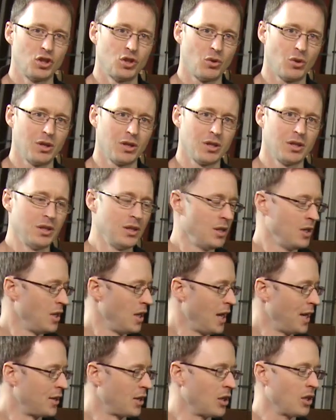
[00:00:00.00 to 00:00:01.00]
short
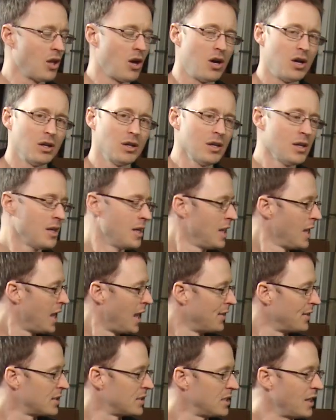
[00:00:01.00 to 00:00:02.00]
and our long
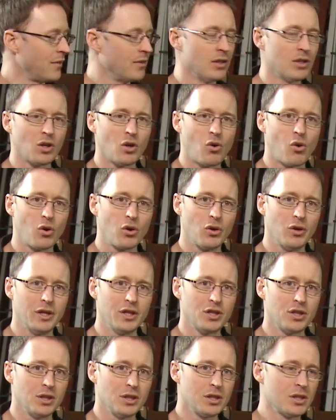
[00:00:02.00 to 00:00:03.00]
and the seven and a quarter
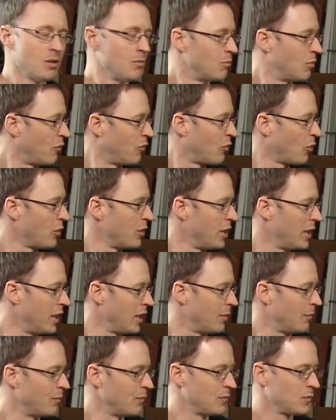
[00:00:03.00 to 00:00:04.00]
inches before the
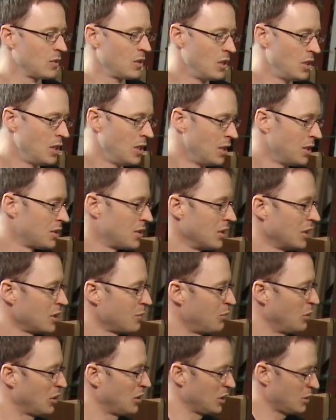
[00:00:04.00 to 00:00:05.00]
hip. So let's
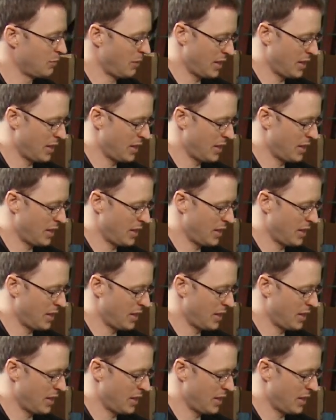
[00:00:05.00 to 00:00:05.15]
put this